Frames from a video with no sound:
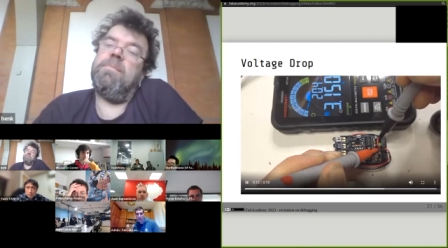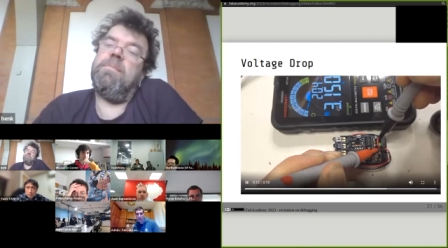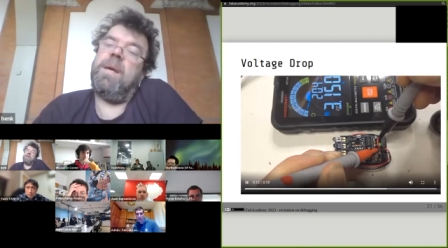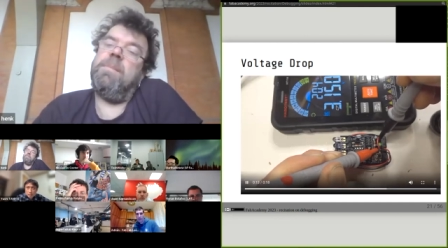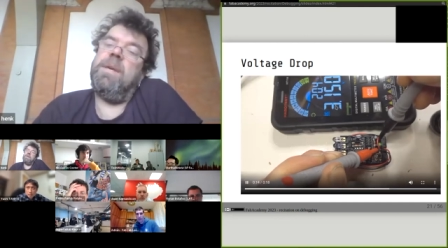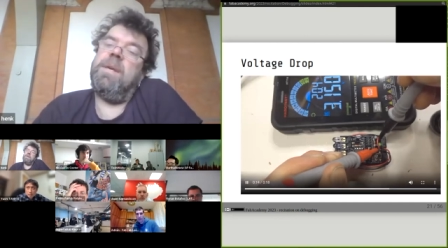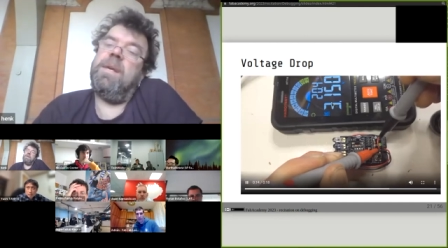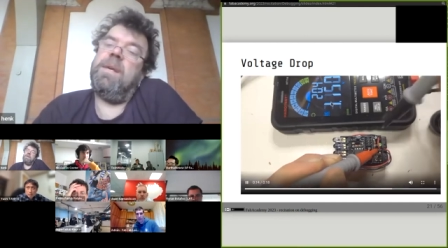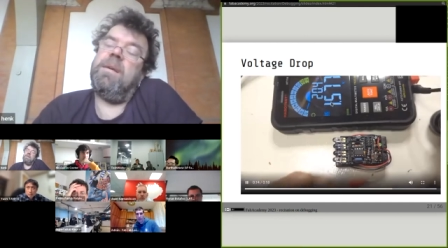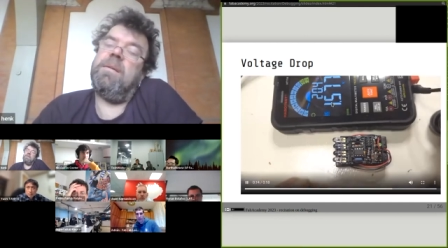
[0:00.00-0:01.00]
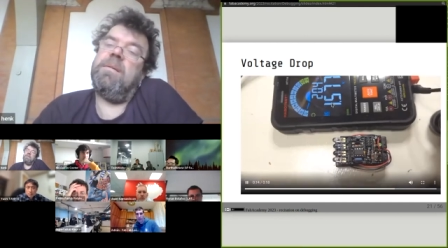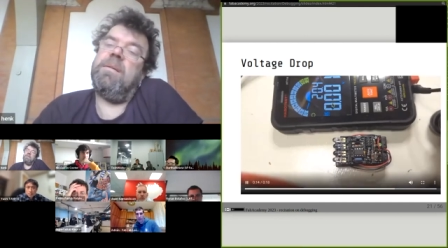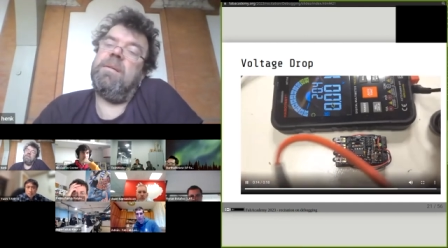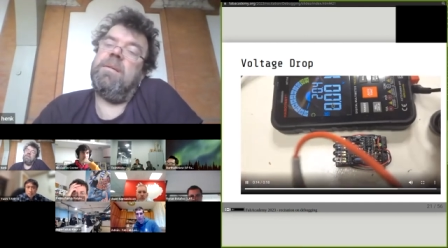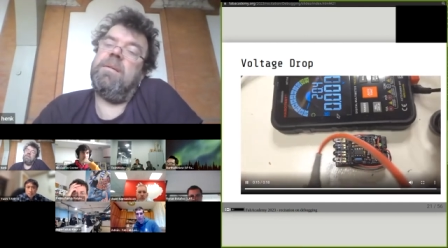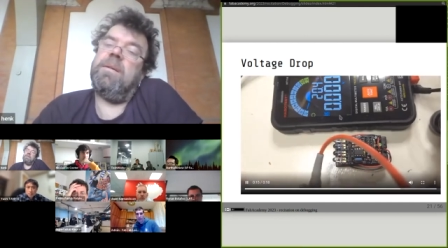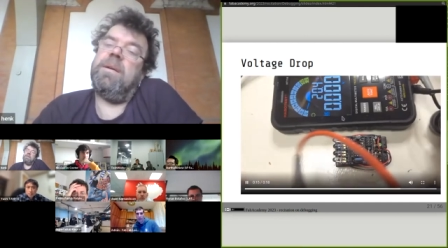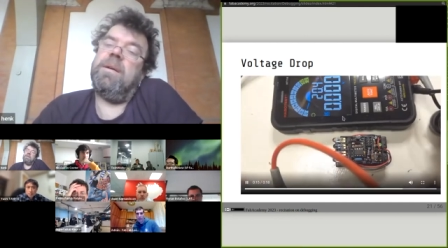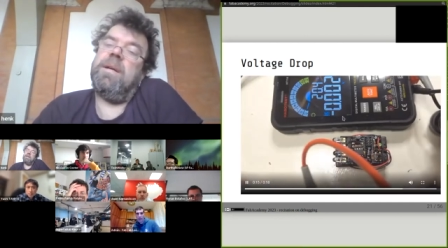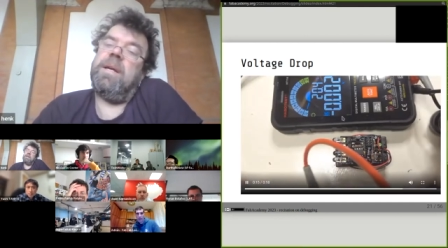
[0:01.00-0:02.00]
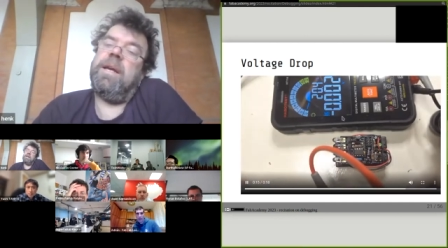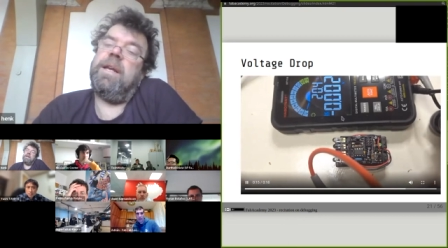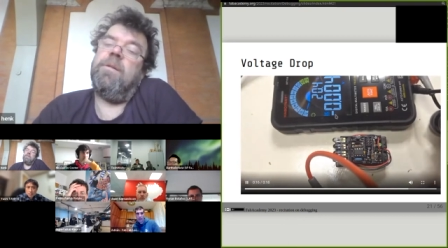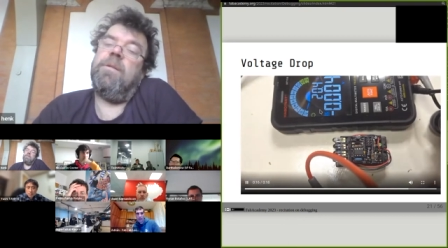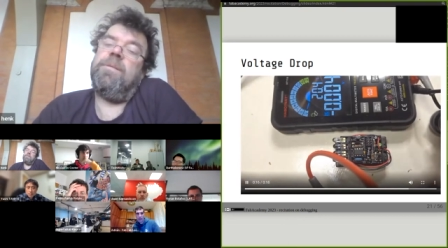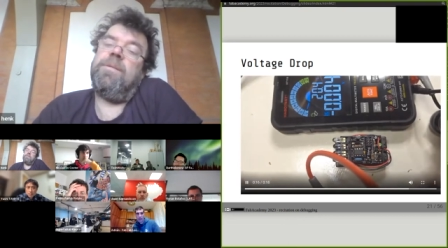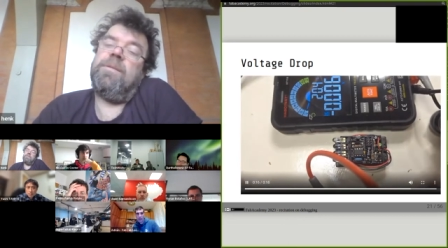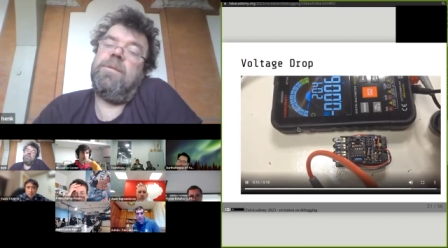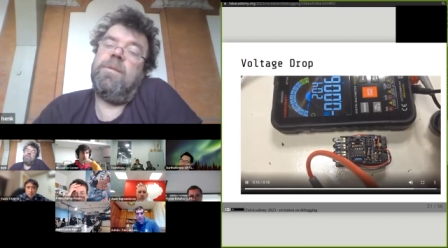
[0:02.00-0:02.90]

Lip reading: may be enough